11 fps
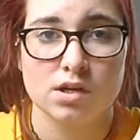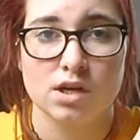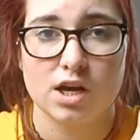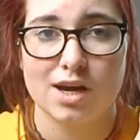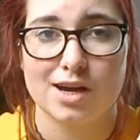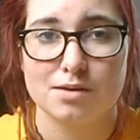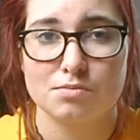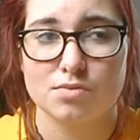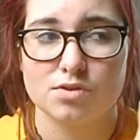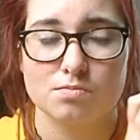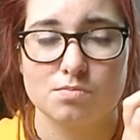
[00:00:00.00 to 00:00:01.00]
I'm
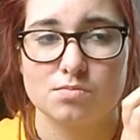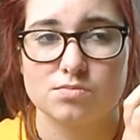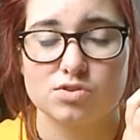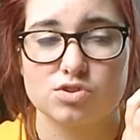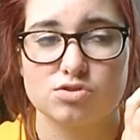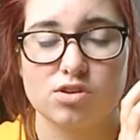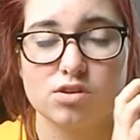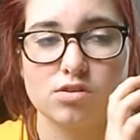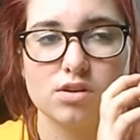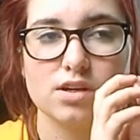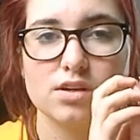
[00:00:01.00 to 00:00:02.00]

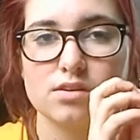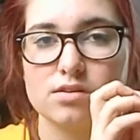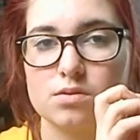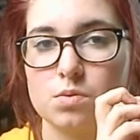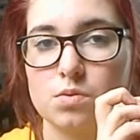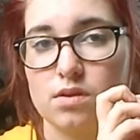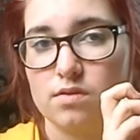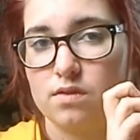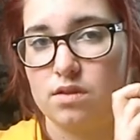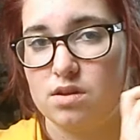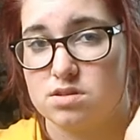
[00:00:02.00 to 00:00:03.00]
struggling with
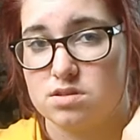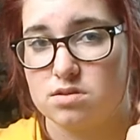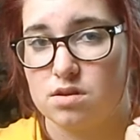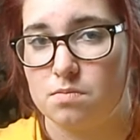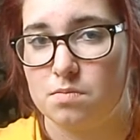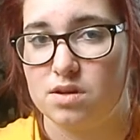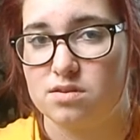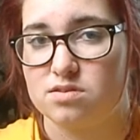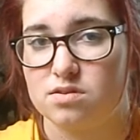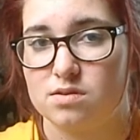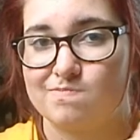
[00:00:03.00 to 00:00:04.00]
this a bit,
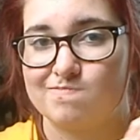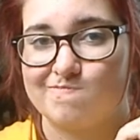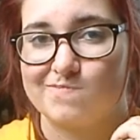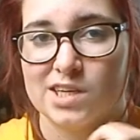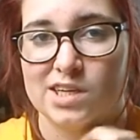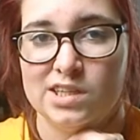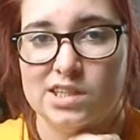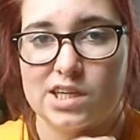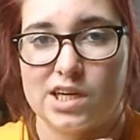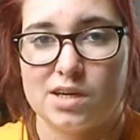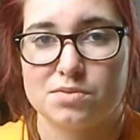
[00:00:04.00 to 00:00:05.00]
so
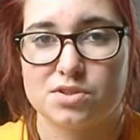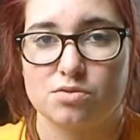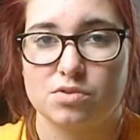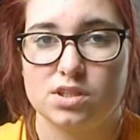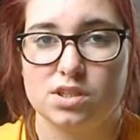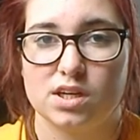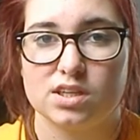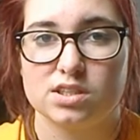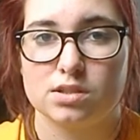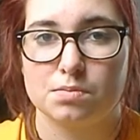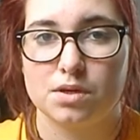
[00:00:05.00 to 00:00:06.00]
I'm sorry
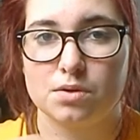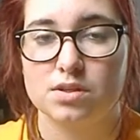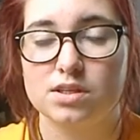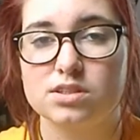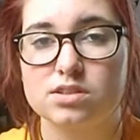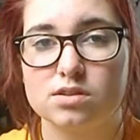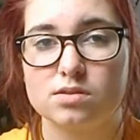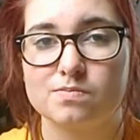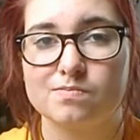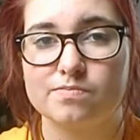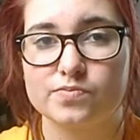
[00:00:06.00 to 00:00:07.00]
guys about this. So
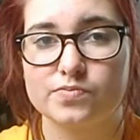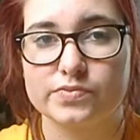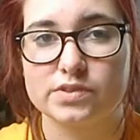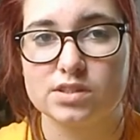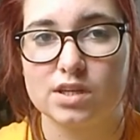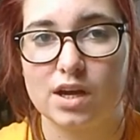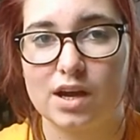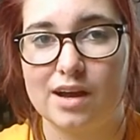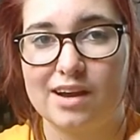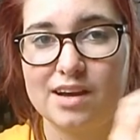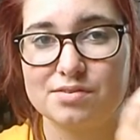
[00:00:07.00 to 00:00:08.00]

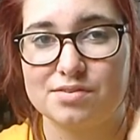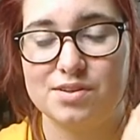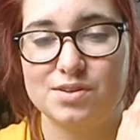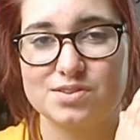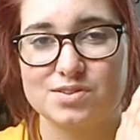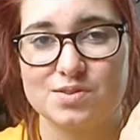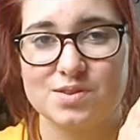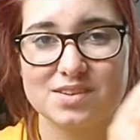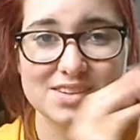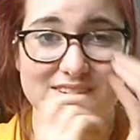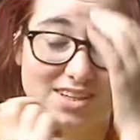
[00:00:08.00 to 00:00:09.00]
I have to sort
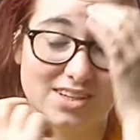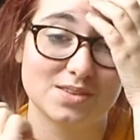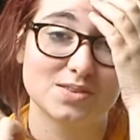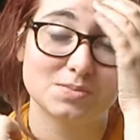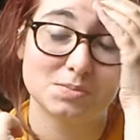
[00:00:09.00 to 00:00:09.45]
this out.